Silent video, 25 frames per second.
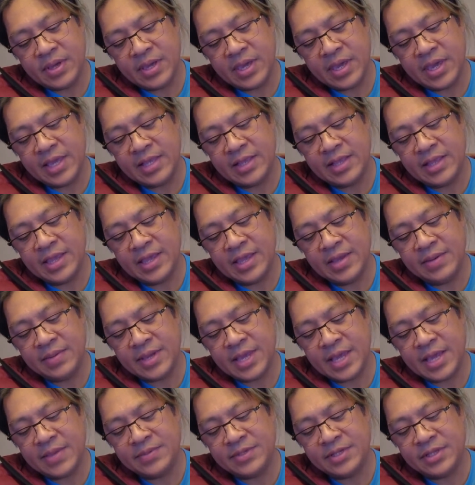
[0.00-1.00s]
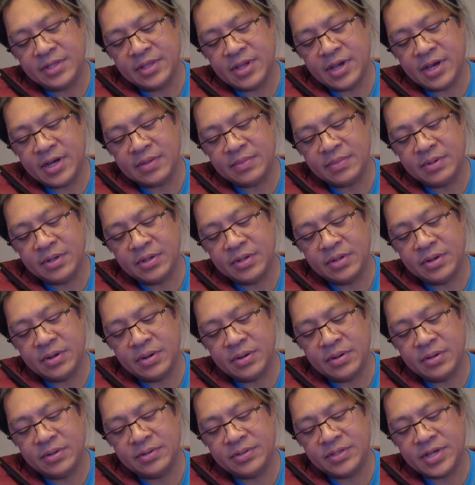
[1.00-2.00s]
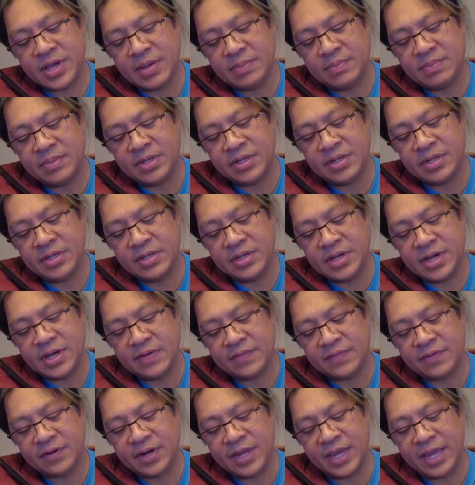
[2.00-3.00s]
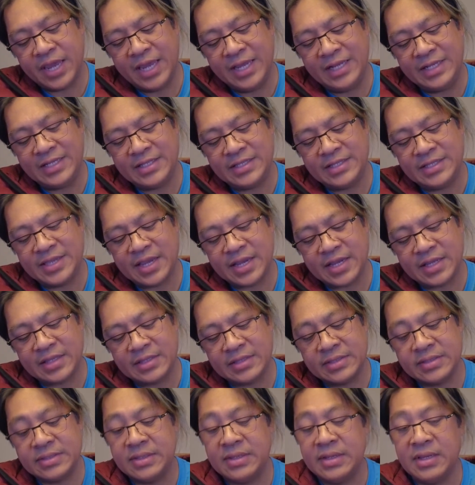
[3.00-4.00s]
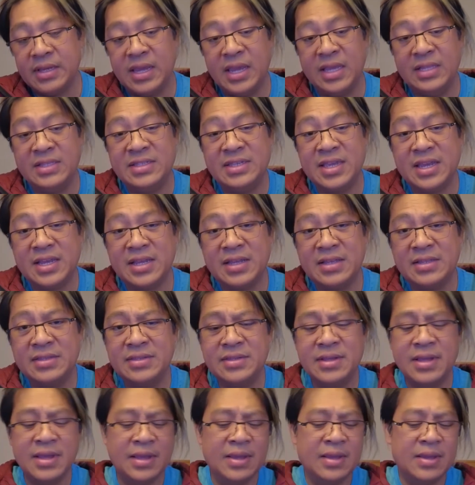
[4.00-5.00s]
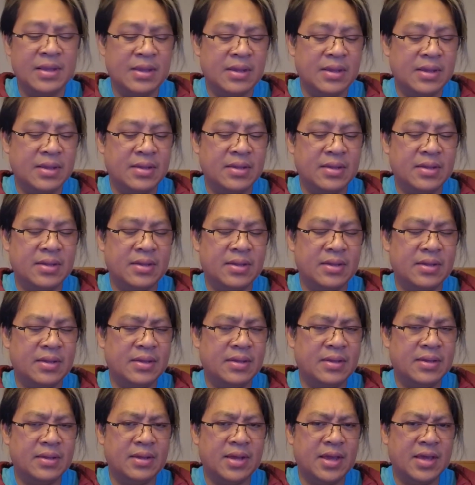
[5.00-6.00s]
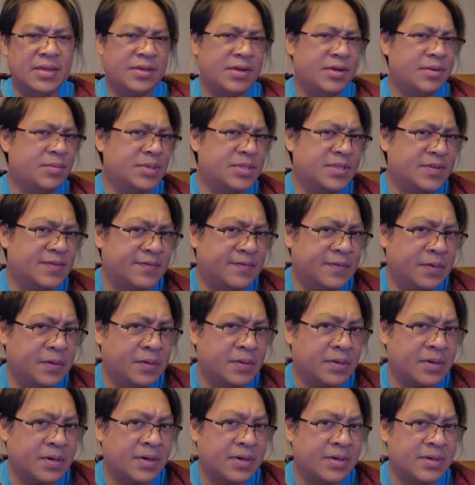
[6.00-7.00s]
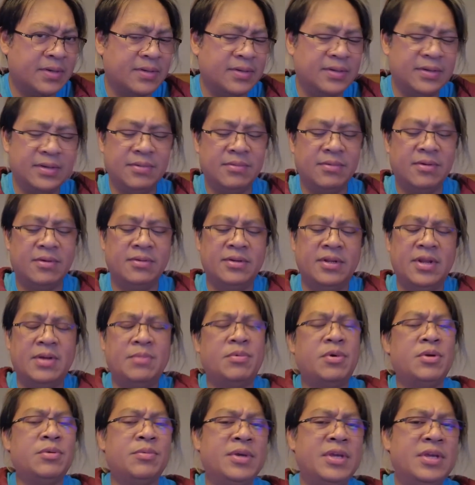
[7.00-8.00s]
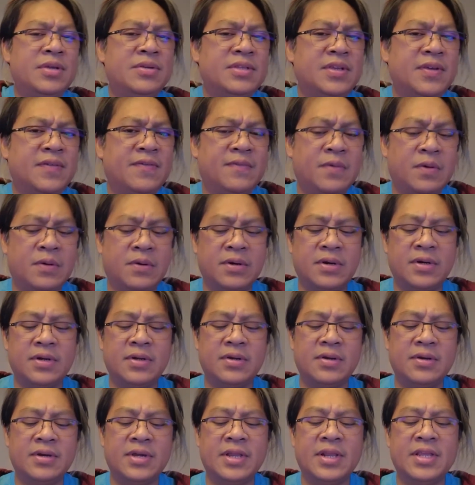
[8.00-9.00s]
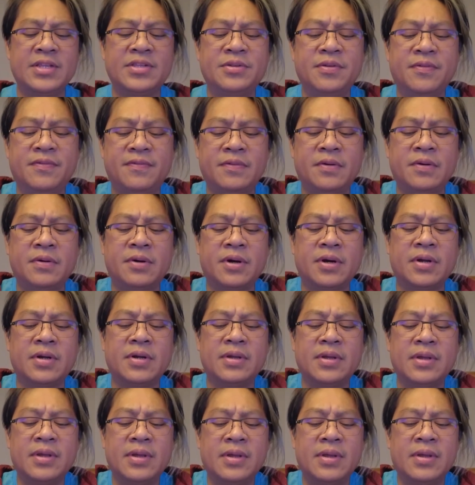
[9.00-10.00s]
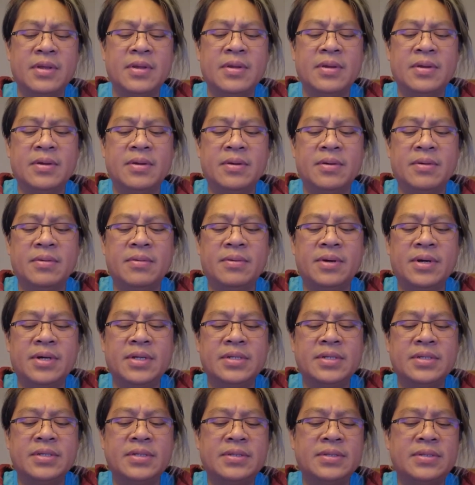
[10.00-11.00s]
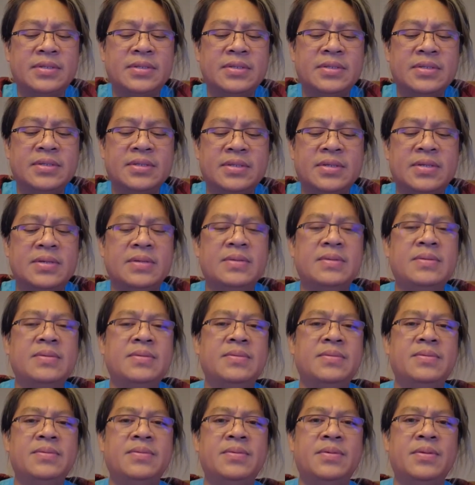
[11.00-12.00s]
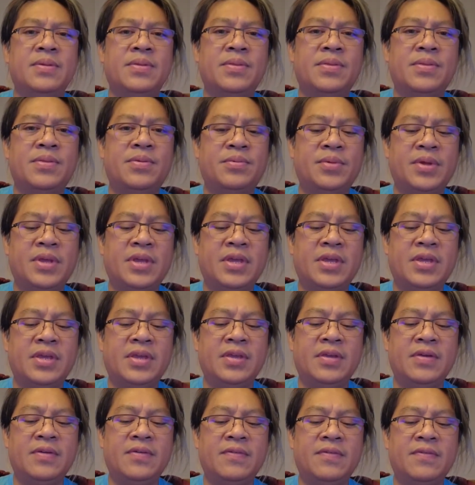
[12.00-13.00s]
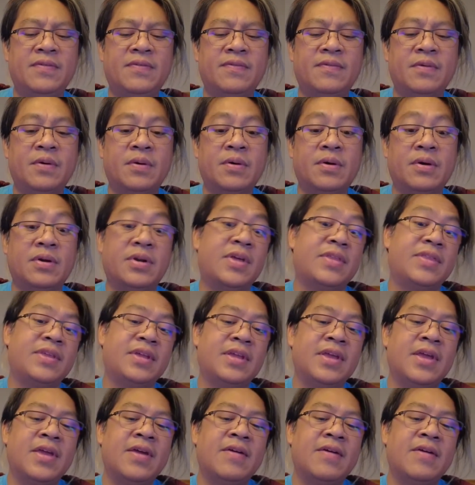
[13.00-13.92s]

headlamp comes in lock mode, hold top button down for 8 seconds. 8 seconds? I thought it was 4. Weren't we using 4? Okay, let's do 4. 1, 2, 3, 4. Nothing.